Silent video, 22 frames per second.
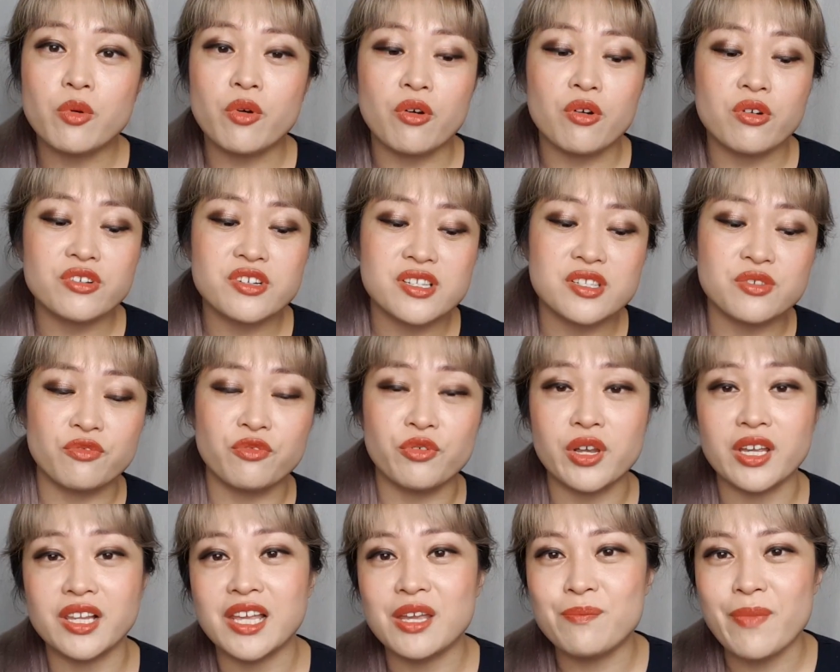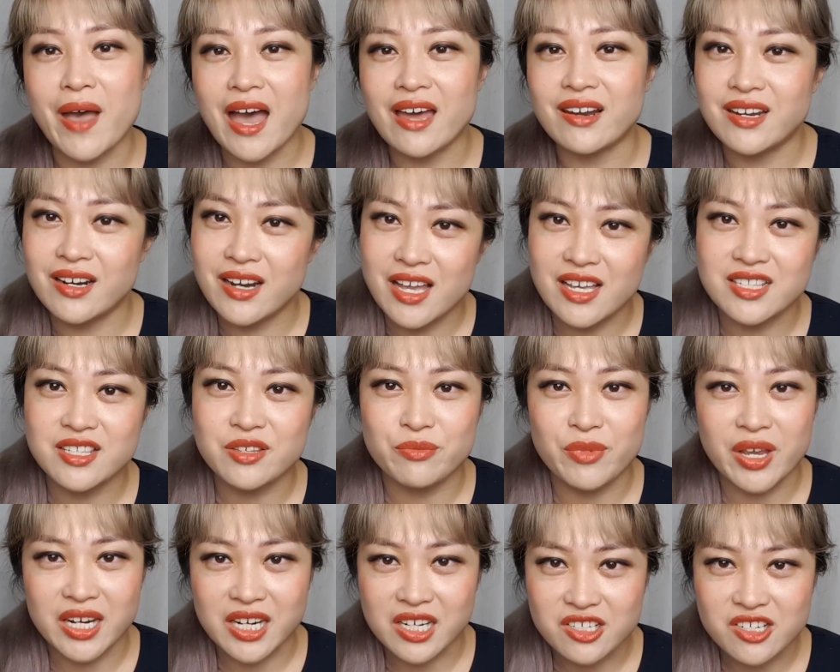we're all just really bad at
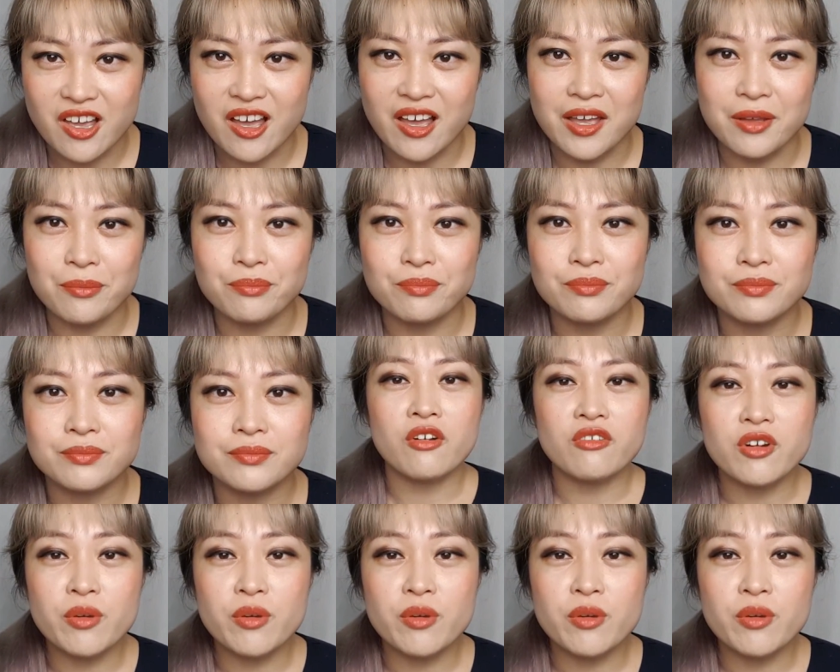estimating time.